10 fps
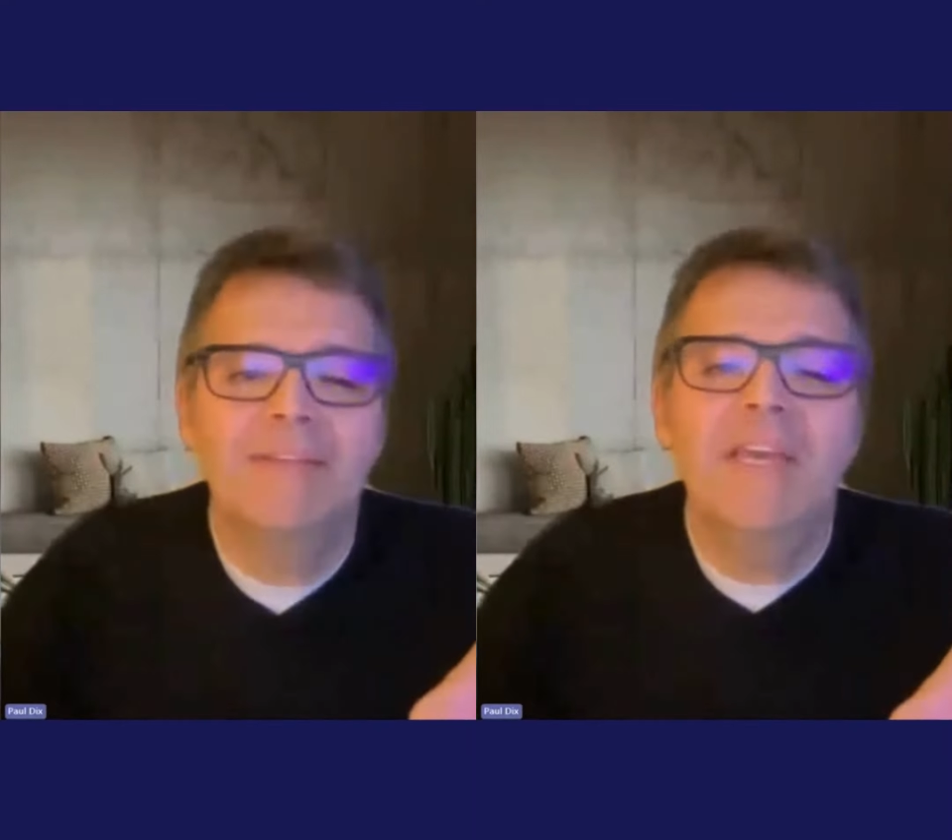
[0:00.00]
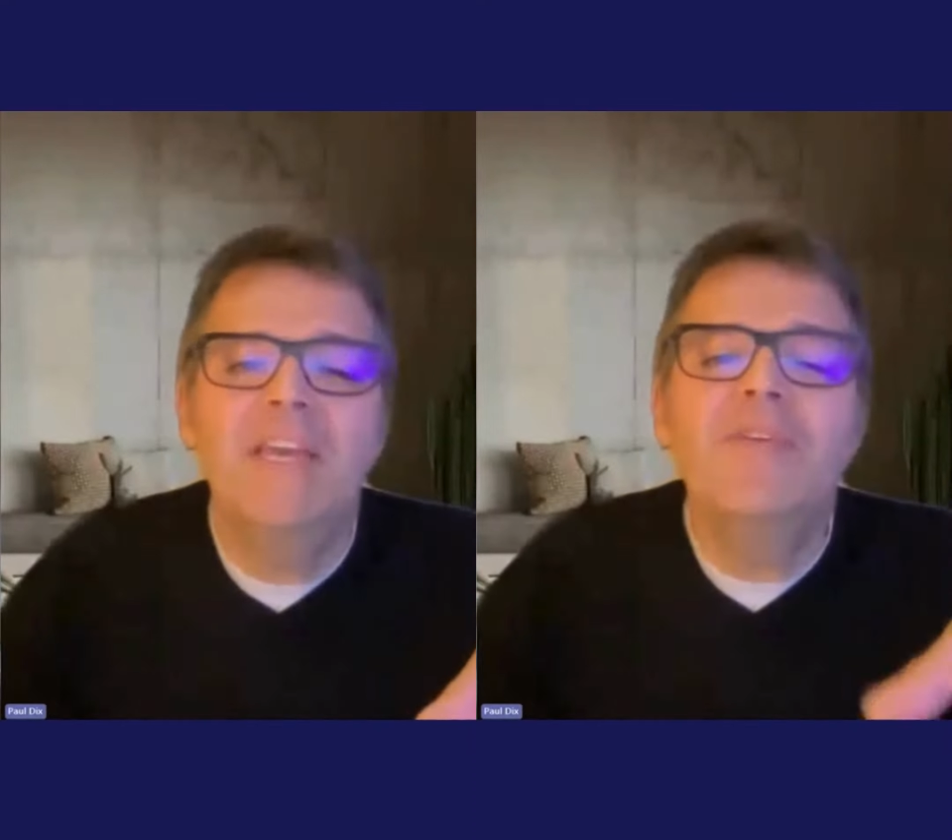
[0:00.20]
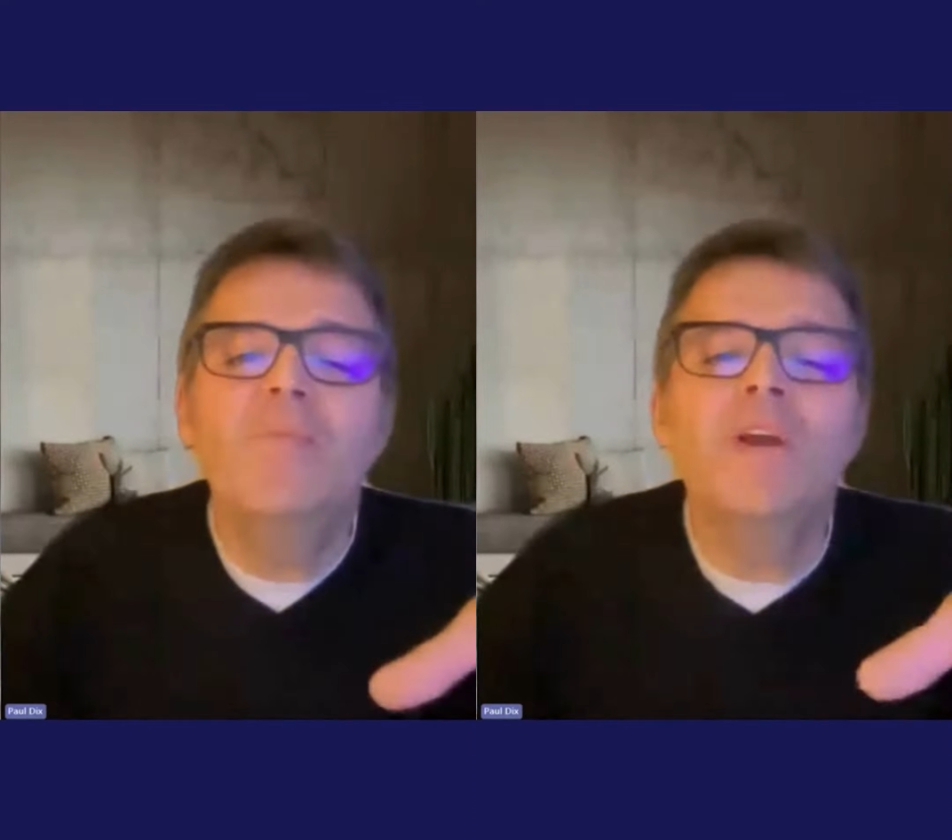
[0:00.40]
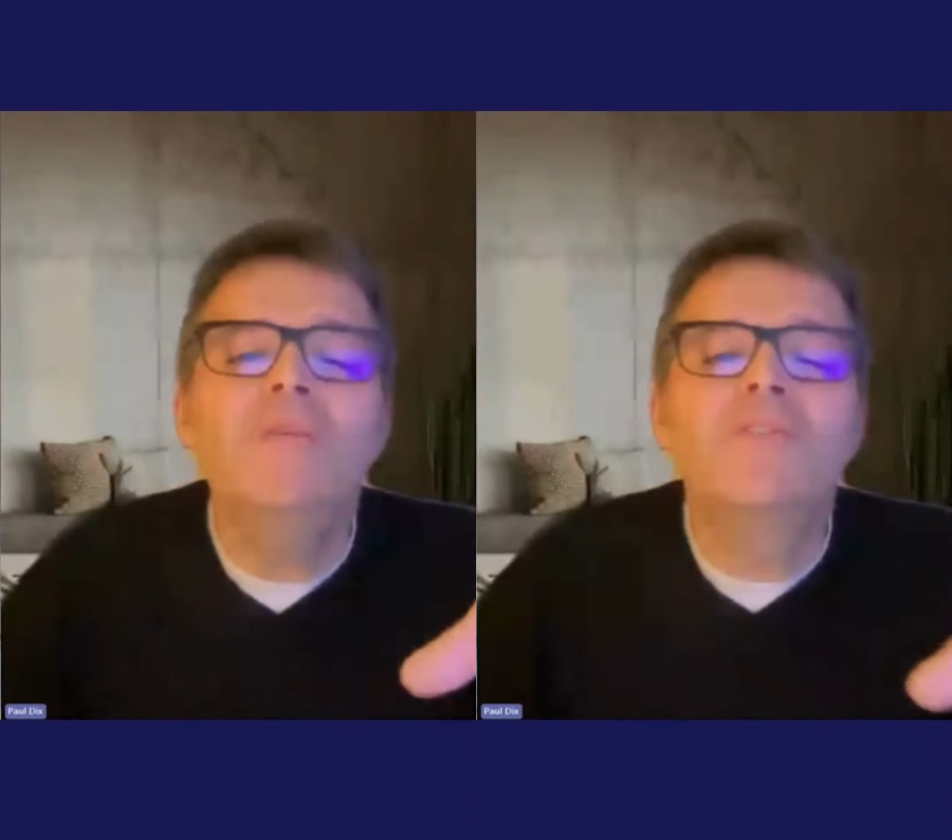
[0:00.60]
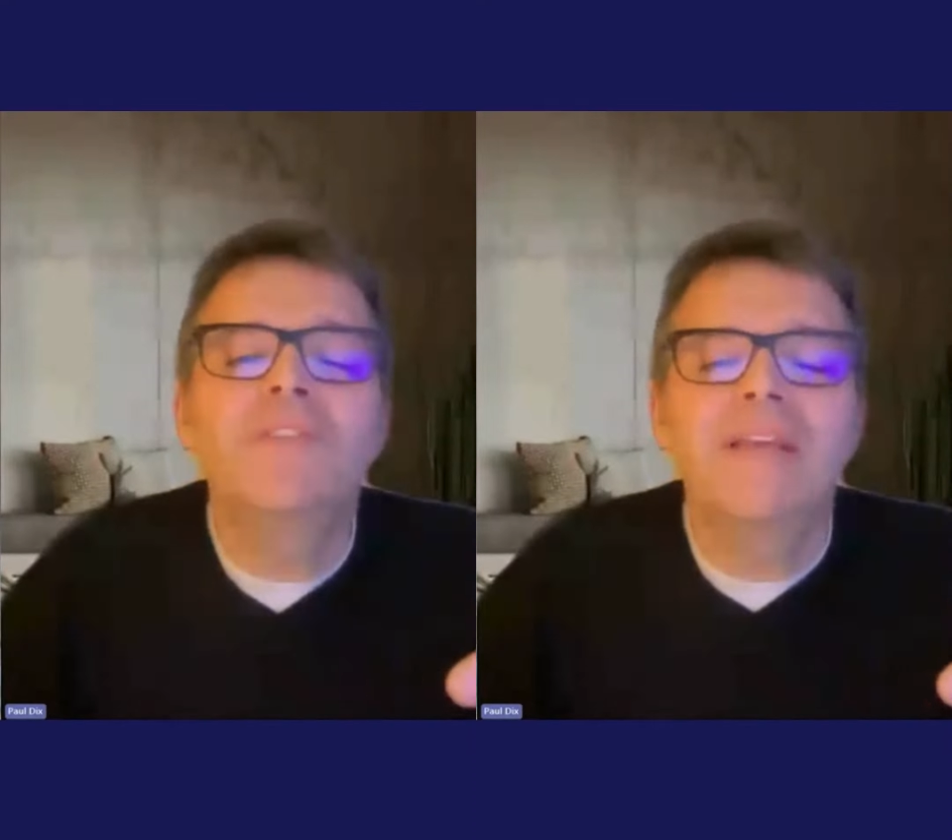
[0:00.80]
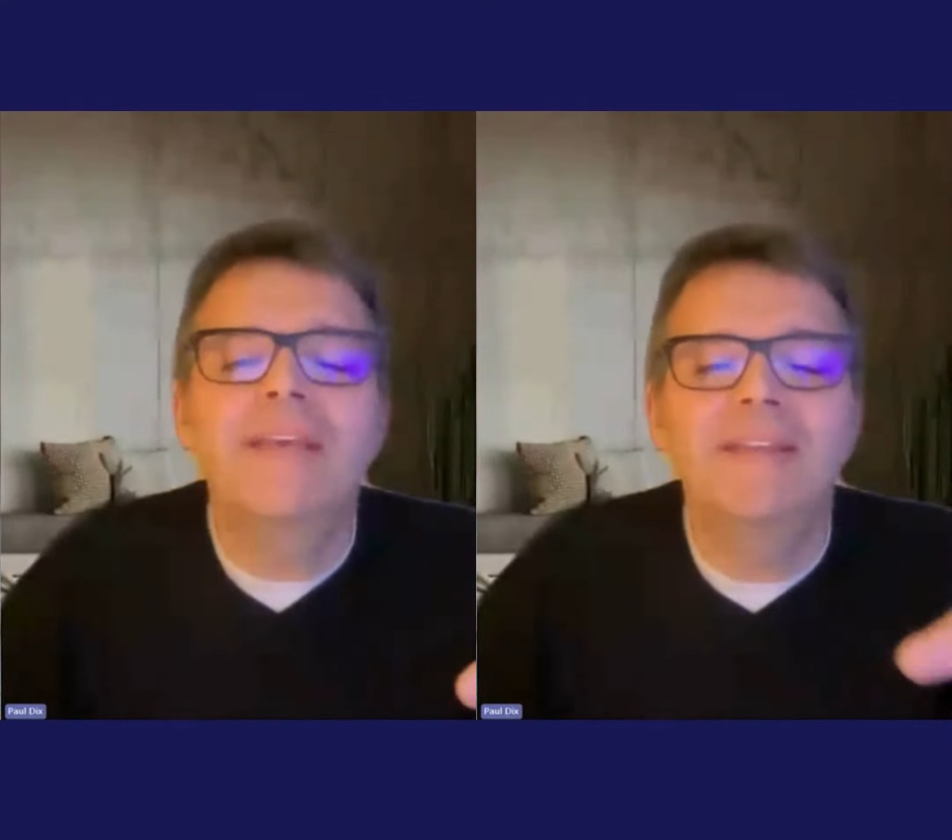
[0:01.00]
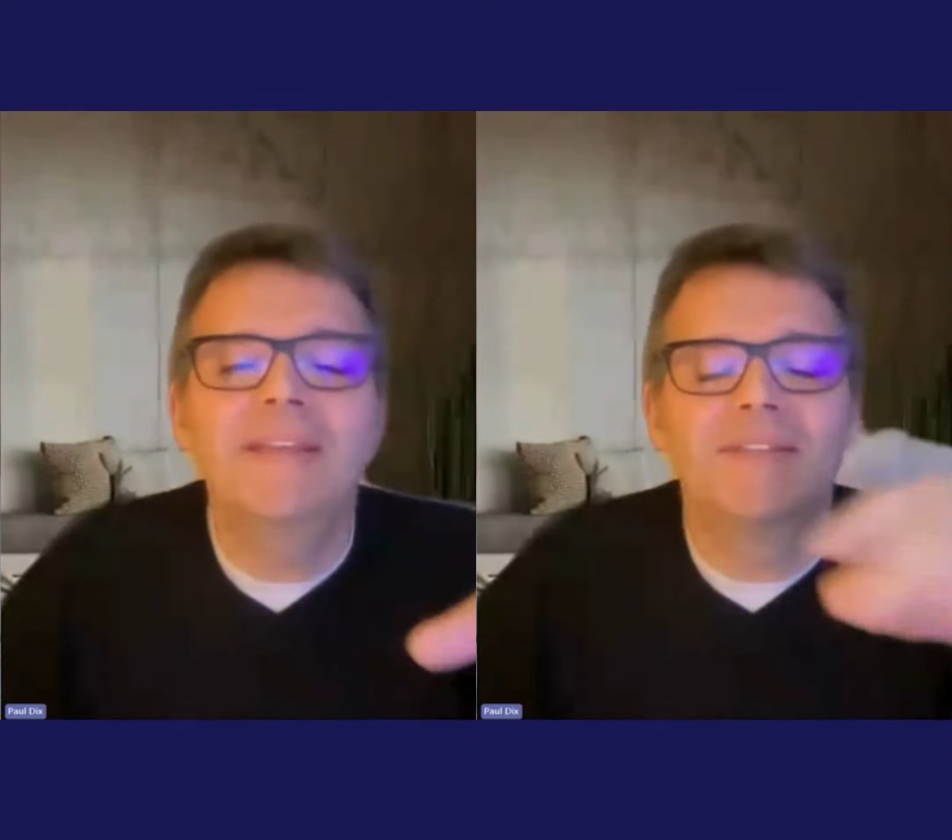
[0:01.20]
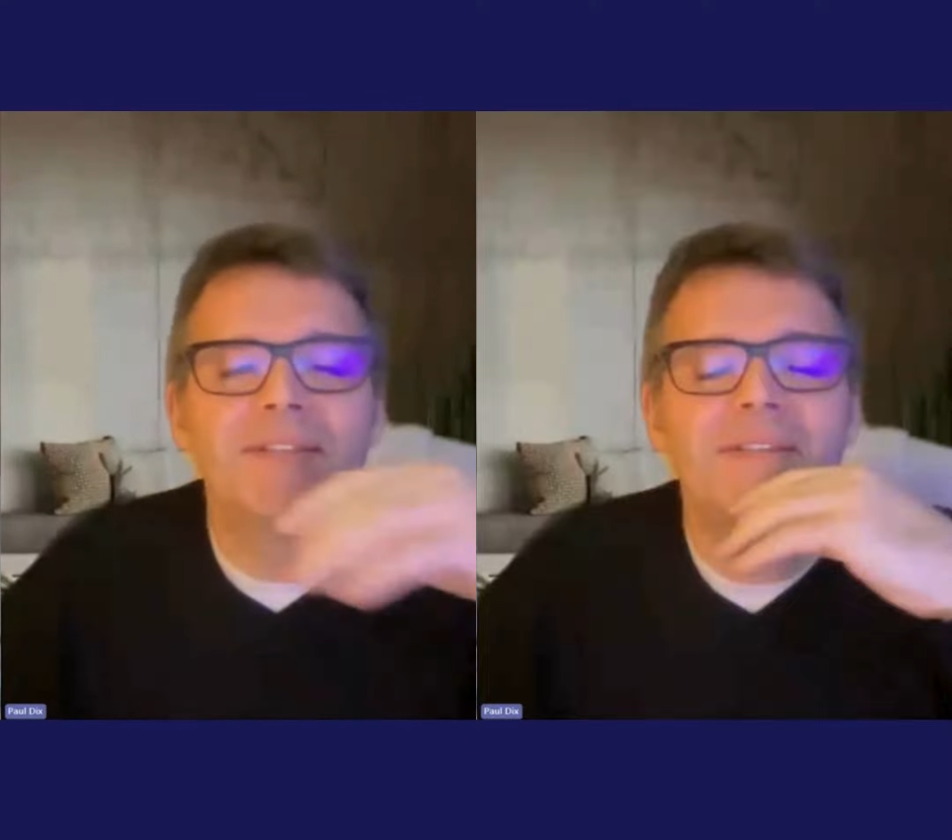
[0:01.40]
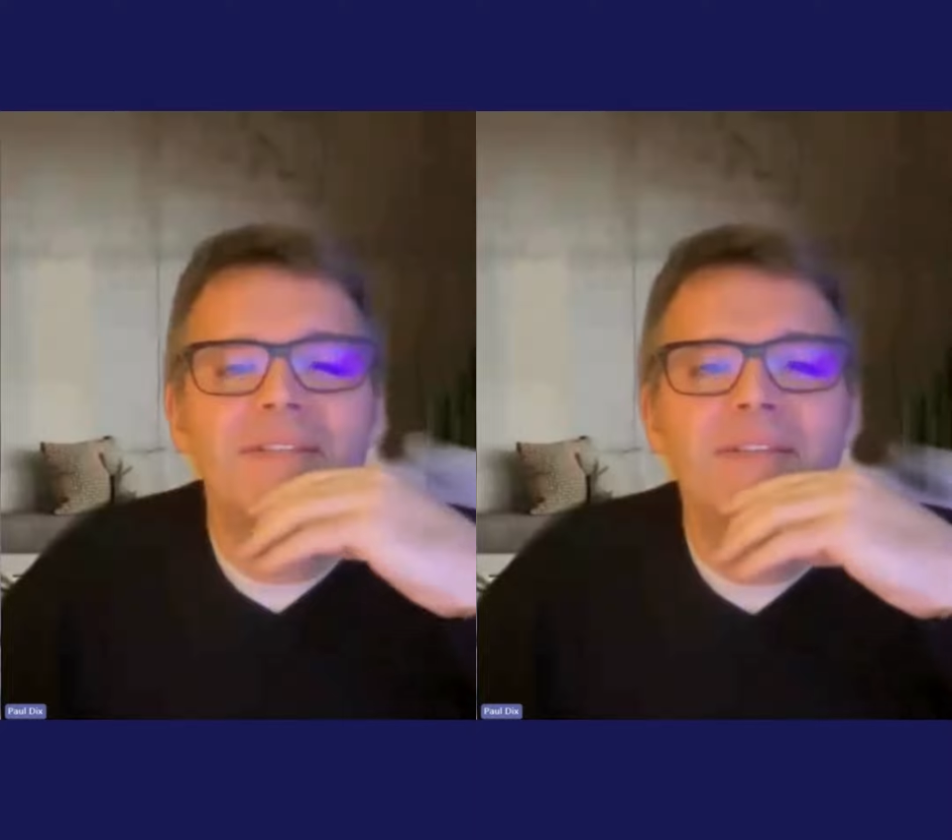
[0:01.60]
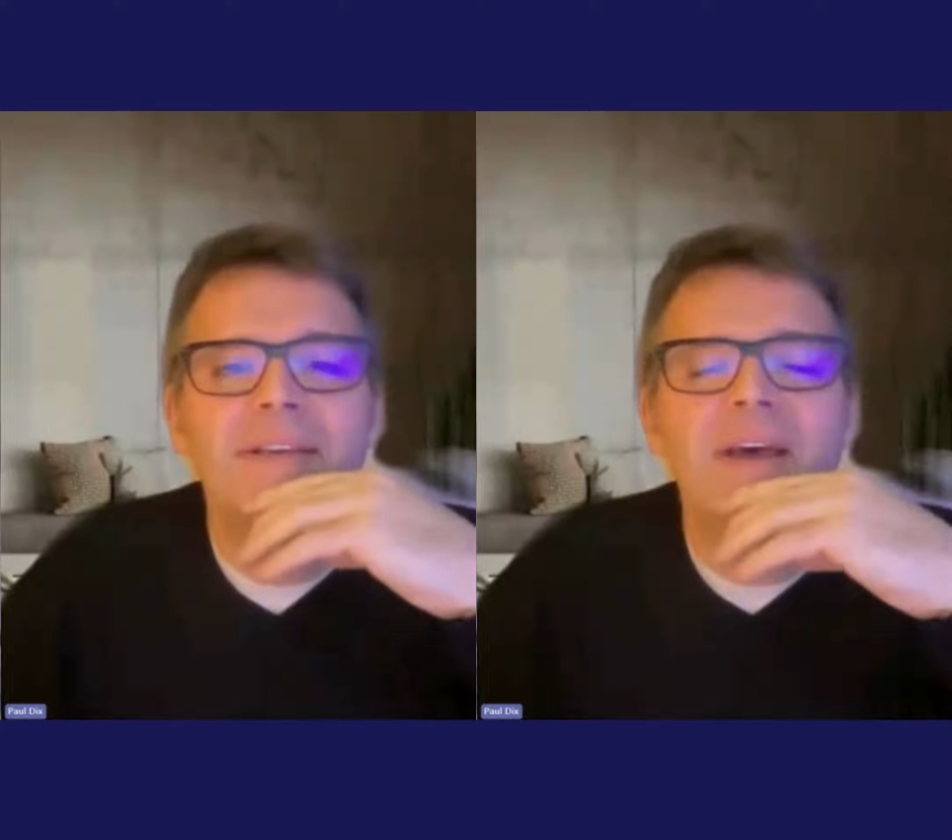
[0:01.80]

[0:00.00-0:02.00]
even when you think it isn't.